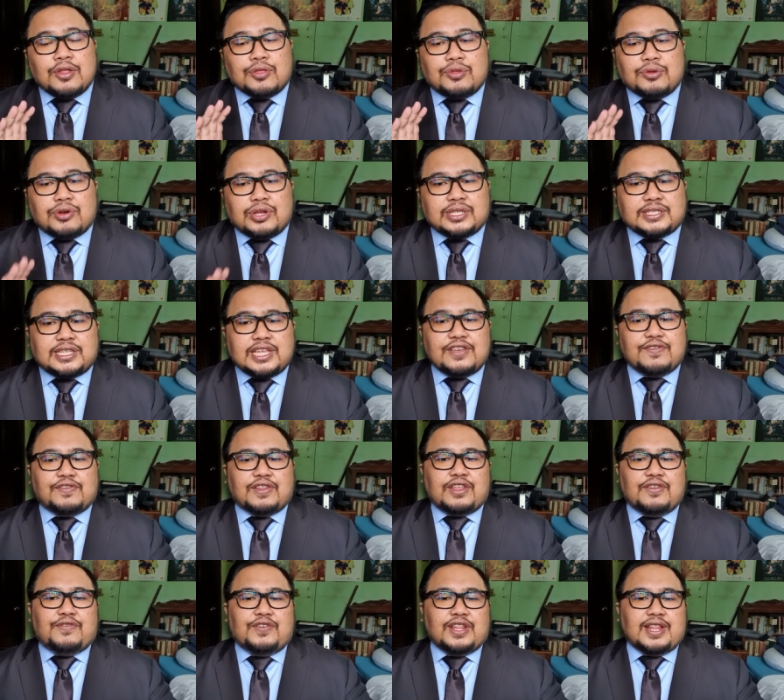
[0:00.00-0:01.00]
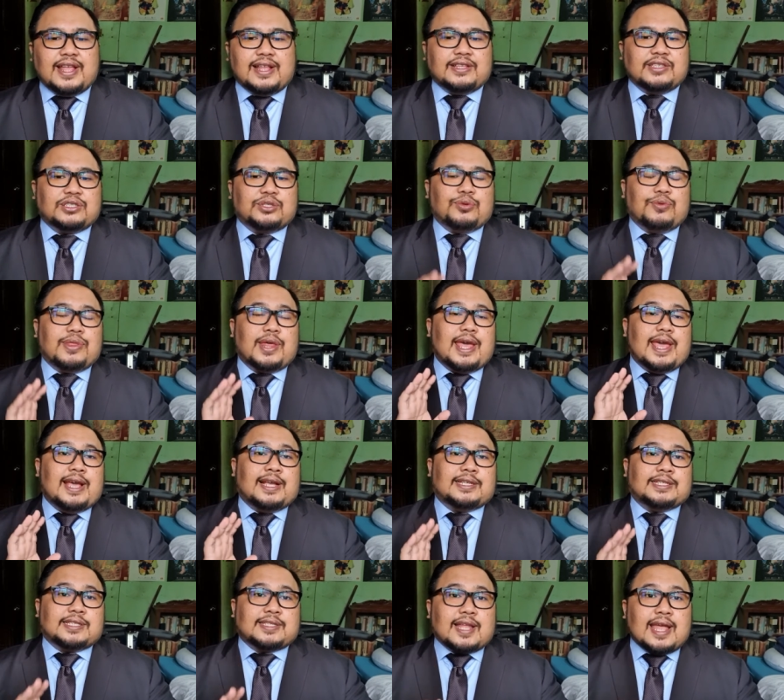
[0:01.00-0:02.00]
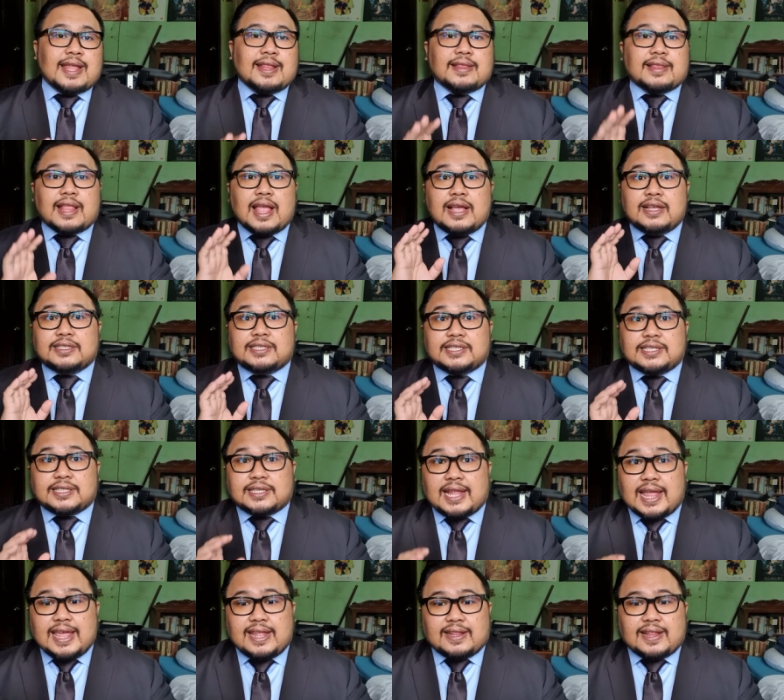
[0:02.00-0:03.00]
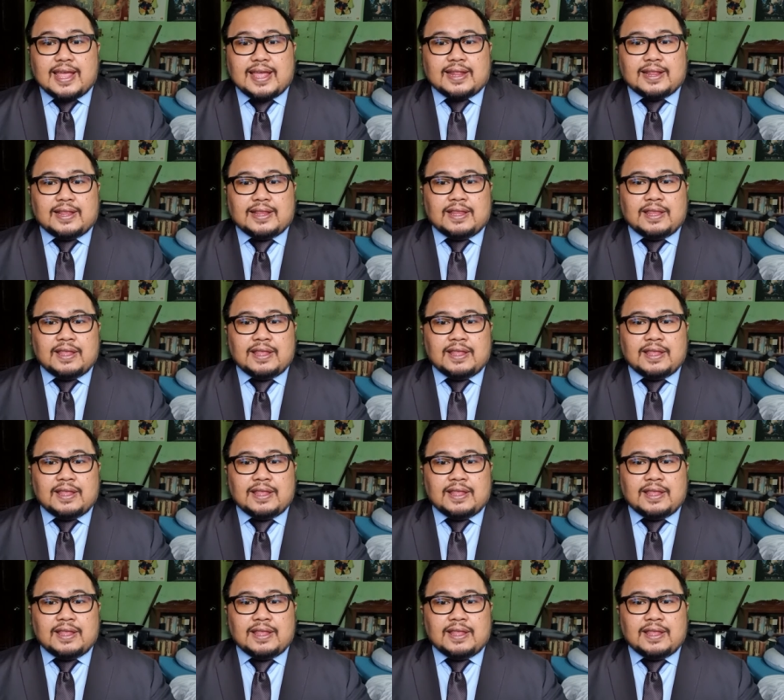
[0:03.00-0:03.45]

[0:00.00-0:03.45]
to receive dividends to the extent stated,